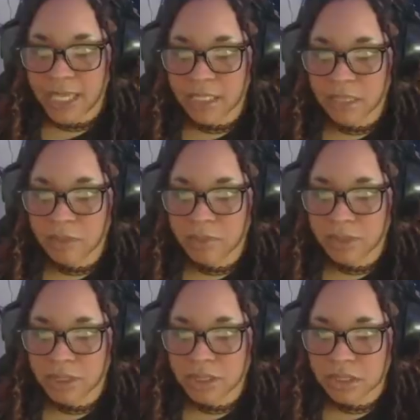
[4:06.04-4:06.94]
think I'm gonna
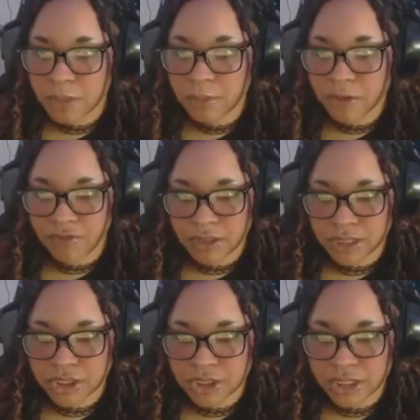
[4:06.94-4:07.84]
put this up on a
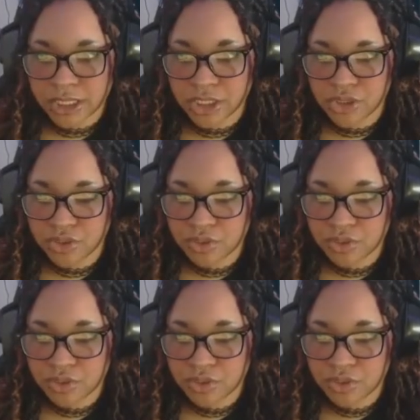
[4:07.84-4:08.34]
foundation, because I do